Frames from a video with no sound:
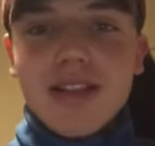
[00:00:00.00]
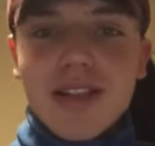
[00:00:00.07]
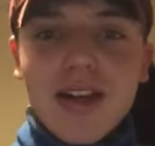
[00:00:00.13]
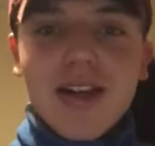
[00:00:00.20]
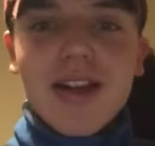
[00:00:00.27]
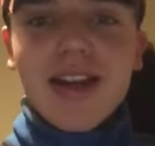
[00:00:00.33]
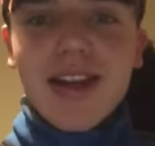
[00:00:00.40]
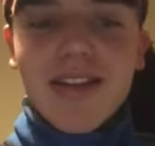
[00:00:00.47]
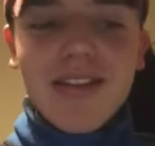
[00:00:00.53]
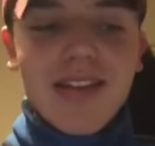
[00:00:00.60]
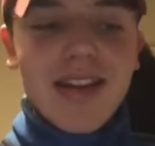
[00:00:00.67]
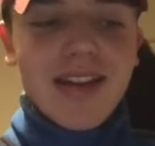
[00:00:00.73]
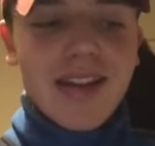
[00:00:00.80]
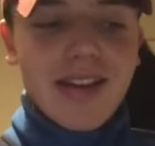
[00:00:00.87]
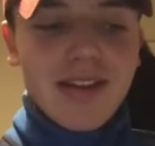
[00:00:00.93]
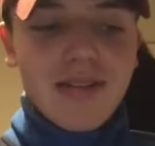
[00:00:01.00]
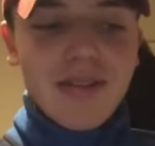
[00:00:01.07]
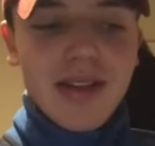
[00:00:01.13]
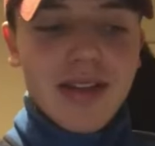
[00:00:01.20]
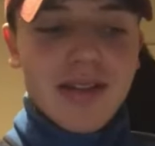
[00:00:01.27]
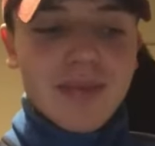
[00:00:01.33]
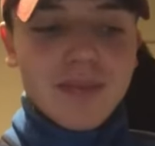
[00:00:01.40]
going out there.
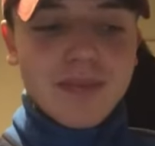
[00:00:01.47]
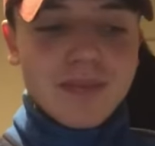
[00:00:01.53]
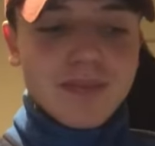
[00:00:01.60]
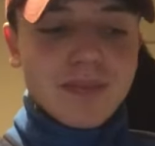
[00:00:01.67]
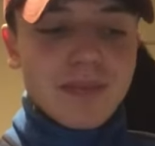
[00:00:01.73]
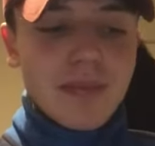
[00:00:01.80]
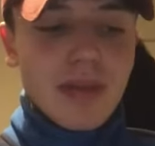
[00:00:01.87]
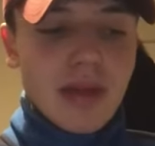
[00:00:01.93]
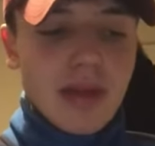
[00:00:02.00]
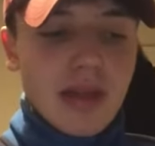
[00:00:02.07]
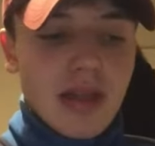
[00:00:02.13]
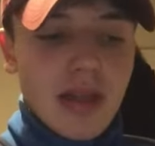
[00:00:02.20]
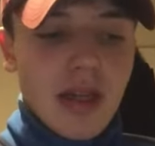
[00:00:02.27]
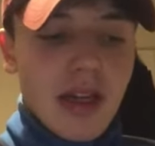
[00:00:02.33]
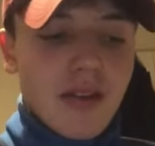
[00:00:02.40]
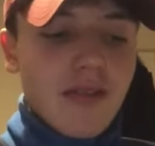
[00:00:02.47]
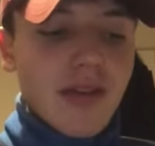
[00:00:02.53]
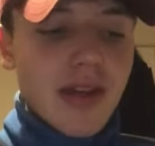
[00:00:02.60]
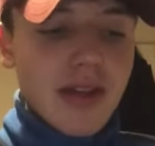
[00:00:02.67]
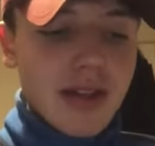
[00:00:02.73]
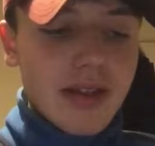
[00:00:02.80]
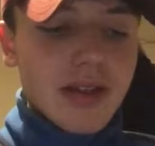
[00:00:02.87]
I
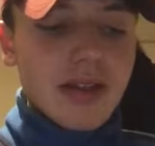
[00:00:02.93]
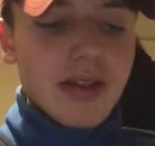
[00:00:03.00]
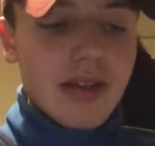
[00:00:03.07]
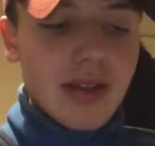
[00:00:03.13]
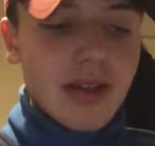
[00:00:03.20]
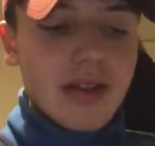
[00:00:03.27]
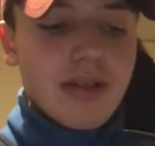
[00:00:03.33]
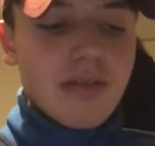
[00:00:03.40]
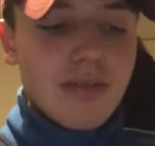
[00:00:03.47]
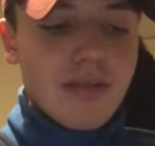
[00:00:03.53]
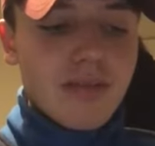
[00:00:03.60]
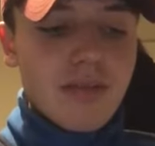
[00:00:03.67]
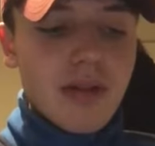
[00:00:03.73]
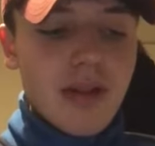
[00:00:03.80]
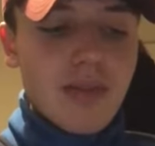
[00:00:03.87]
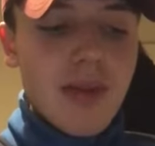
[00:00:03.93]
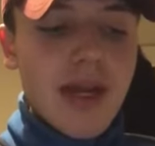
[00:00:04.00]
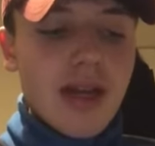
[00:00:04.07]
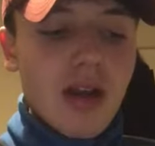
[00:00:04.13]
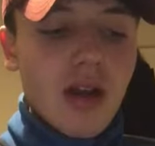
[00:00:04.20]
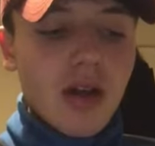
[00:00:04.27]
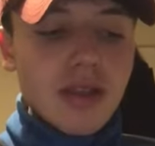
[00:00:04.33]
think it'd
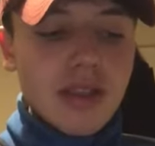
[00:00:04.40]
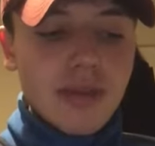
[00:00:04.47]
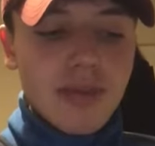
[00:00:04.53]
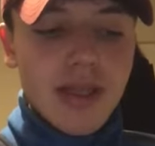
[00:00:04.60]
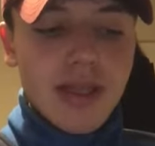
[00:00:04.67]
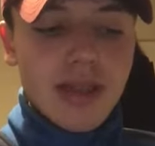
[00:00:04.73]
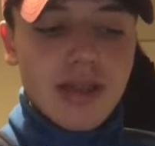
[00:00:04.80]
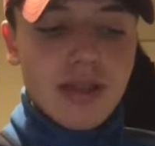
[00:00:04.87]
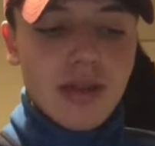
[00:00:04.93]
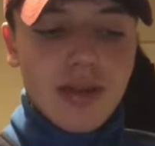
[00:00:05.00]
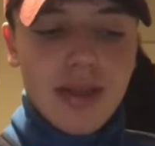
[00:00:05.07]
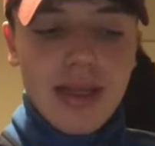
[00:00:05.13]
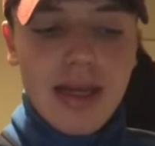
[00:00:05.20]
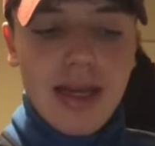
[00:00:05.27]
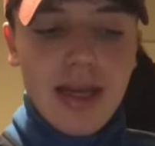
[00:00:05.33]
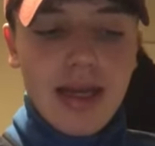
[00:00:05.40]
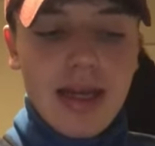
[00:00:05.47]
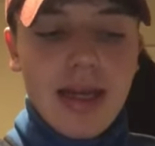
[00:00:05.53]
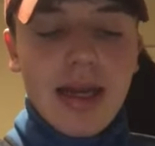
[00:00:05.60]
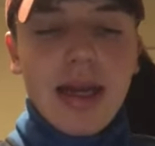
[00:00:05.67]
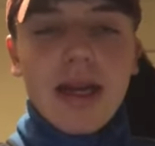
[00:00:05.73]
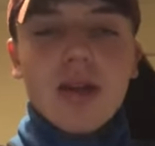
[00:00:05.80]
mean a lot to me doing that.
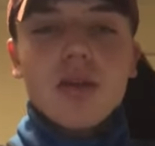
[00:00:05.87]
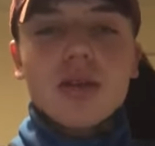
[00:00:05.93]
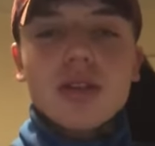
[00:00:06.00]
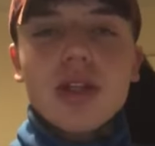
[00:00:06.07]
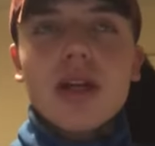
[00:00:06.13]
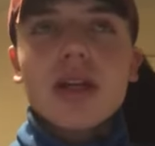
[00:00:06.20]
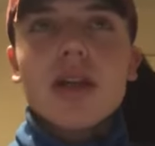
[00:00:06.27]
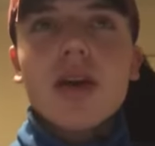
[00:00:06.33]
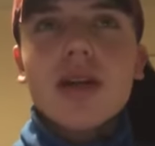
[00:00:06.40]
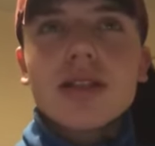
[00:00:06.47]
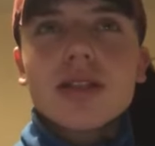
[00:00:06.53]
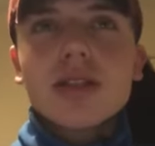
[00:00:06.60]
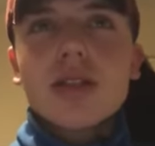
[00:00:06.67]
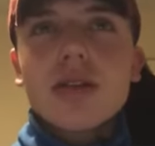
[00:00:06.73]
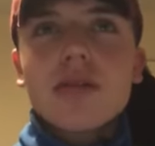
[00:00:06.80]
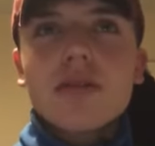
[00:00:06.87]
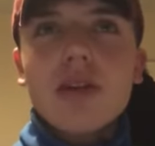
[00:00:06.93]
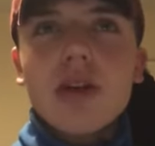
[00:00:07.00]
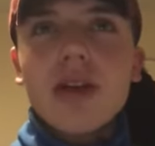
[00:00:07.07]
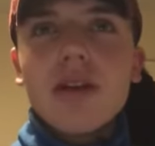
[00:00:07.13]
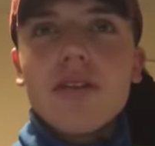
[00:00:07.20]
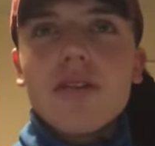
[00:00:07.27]
And also I'd like to
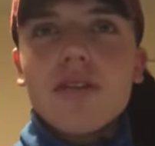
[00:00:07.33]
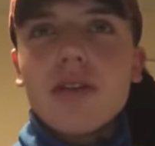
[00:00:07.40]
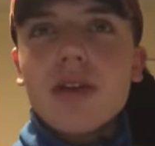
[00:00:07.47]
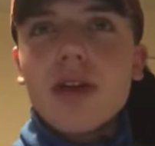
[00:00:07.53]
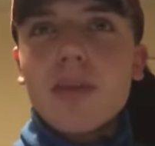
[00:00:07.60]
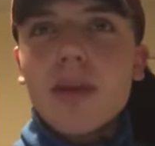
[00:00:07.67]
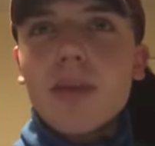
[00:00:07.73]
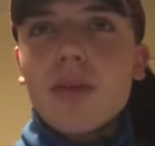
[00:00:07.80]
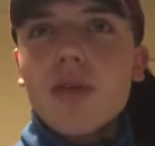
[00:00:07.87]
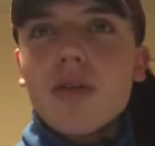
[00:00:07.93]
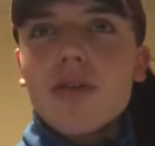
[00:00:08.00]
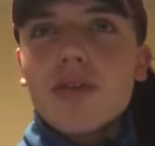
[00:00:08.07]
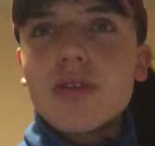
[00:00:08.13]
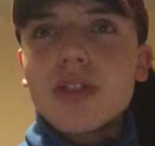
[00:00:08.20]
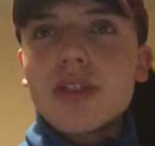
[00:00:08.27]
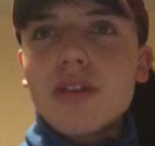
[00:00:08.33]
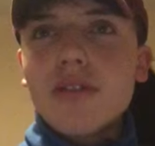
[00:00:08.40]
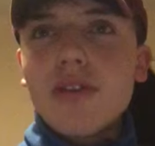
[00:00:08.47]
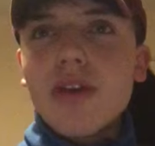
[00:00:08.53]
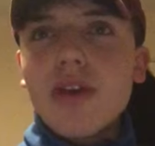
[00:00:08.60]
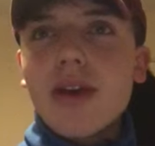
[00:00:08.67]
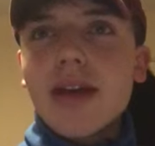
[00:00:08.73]
ride a bit more for Richard
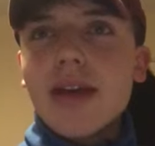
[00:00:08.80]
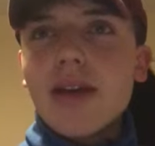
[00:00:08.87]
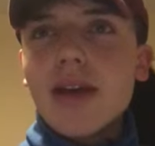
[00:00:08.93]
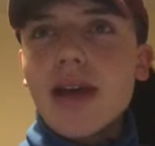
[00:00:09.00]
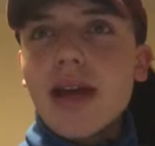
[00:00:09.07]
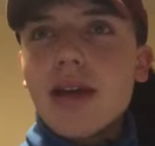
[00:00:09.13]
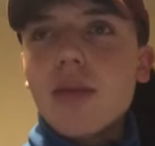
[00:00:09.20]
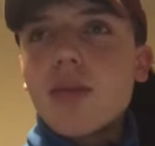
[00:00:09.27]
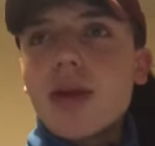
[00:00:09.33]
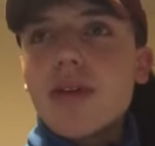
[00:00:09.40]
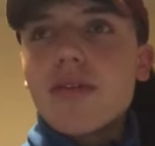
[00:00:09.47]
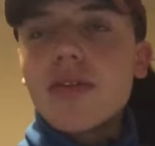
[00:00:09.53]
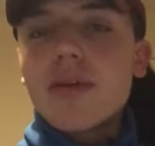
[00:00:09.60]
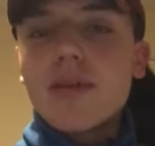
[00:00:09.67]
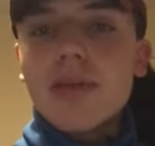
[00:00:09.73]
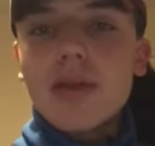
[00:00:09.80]
Fahey. I had a winner from